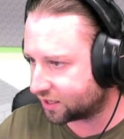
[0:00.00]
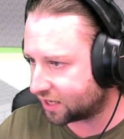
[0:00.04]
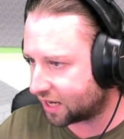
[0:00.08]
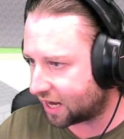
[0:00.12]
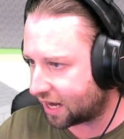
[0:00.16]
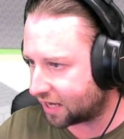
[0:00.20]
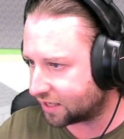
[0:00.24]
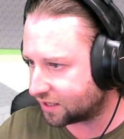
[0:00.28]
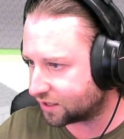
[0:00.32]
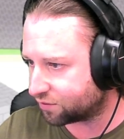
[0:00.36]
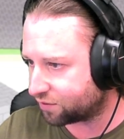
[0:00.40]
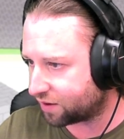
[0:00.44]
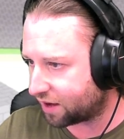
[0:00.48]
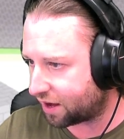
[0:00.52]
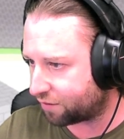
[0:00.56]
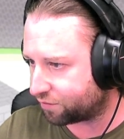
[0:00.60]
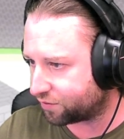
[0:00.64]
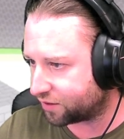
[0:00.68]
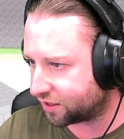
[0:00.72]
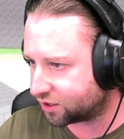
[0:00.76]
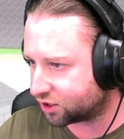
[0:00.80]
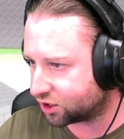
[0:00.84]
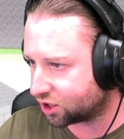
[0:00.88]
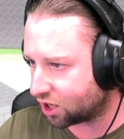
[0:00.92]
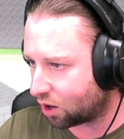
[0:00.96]
kind of
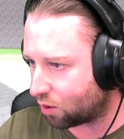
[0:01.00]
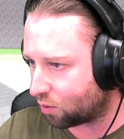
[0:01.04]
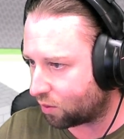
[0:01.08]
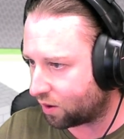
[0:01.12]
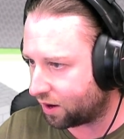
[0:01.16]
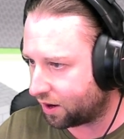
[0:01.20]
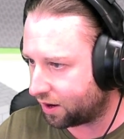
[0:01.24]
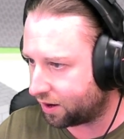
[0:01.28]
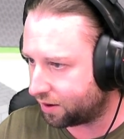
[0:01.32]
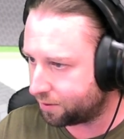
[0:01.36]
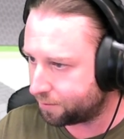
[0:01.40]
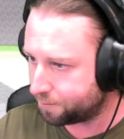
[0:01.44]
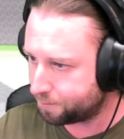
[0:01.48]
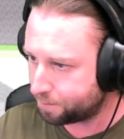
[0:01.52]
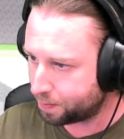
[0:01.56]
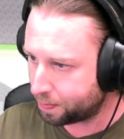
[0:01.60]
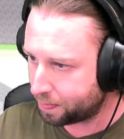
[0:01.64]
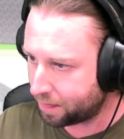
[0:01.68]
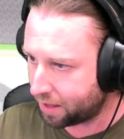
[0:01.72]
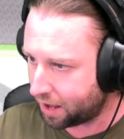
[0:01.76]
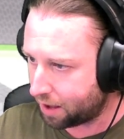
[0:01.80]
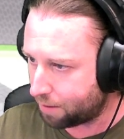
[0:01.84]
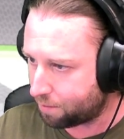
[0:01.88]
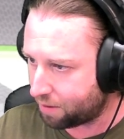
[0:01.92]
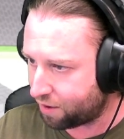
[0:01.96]
have this going
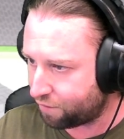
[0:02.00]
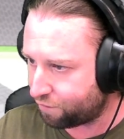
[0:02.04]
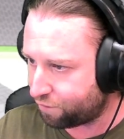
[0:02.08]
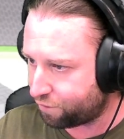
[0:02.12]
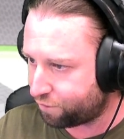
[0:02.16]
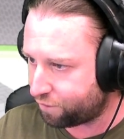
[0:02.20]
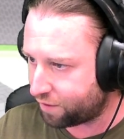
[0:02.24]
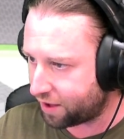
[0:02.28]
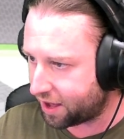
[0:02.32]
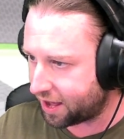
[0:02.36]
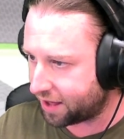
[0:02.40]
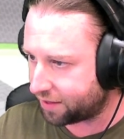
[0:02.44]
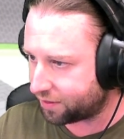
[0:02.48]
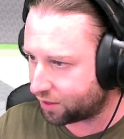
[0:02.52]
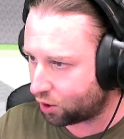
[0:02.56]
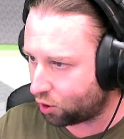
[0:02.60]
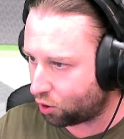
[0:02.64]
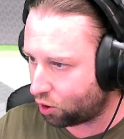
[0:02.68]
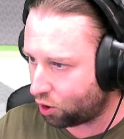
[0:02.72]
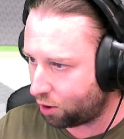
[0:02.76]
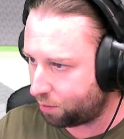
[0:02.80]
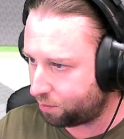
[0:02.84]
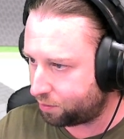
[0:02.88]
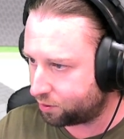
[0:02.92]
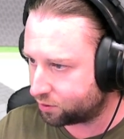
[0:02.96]
a bit further
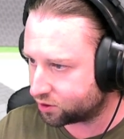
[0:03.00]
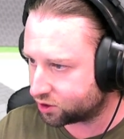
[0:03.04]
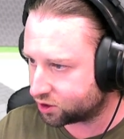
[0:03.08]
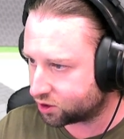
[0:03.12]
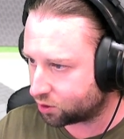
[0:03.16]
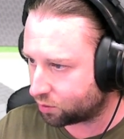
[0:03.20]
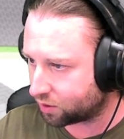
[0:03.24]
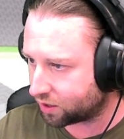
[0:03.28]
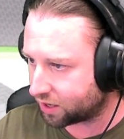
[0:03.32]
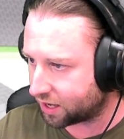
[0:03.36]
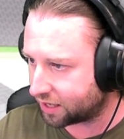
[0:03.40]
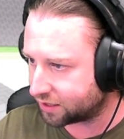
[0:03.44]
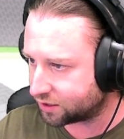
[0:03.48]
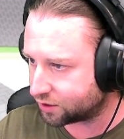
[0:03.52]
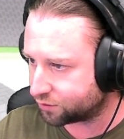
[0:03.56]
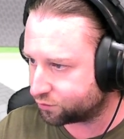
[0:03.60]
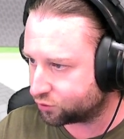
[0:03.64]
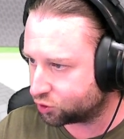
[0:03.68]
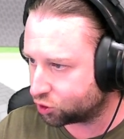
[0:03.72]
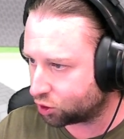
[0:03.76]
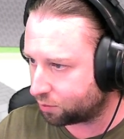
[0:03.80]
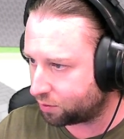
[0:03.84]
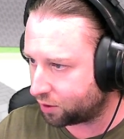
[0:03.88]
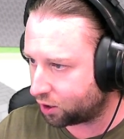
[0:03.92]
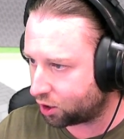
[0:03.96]
up. So we'll kind
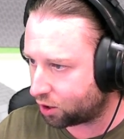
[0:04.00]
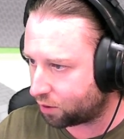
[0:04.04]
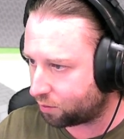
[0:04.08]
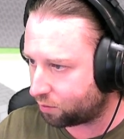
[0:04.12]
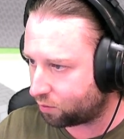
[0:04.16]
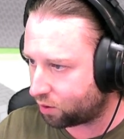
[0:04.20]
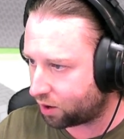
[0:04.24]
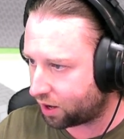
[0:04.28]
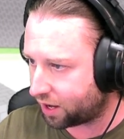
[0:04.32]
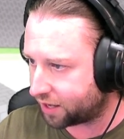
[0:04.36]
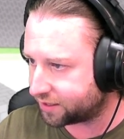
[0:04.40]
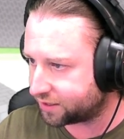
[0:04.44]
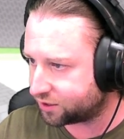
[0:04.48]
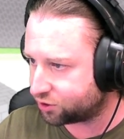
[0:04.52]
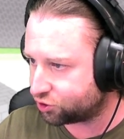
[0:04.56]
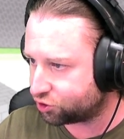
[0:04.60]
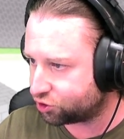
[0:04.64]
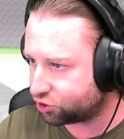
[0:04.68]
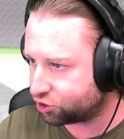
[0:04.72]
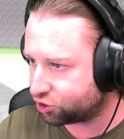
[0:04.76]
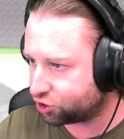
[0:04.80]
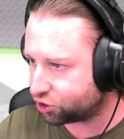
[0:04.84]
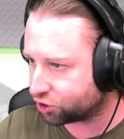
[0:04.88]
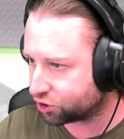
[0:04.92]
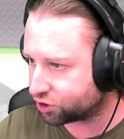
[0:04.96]
of double up what I
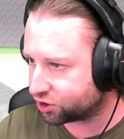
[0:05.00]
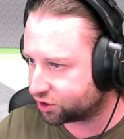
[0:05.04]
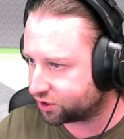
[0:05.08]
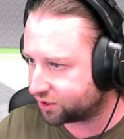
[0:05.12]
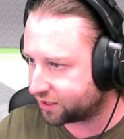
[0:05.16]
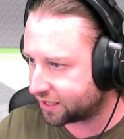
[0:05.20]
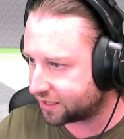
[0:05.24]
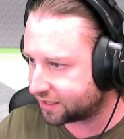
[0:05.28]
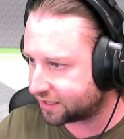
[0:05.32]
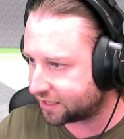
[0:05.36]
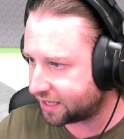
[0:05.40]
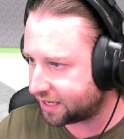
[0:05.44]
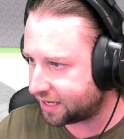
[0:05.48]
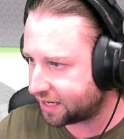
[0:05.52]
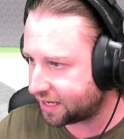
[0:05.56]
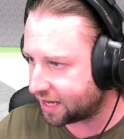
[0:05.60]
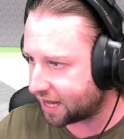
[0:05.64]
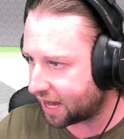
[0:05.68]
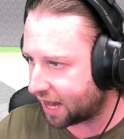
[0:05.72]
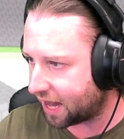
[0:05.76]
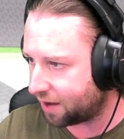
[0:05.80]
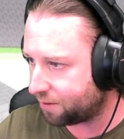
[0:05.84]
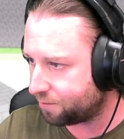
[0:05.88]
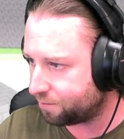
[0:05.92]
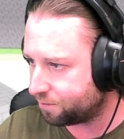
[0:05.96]
just did
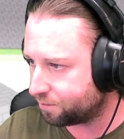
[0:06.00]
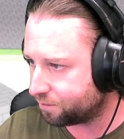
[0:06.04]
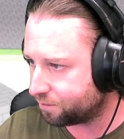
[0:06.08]
here.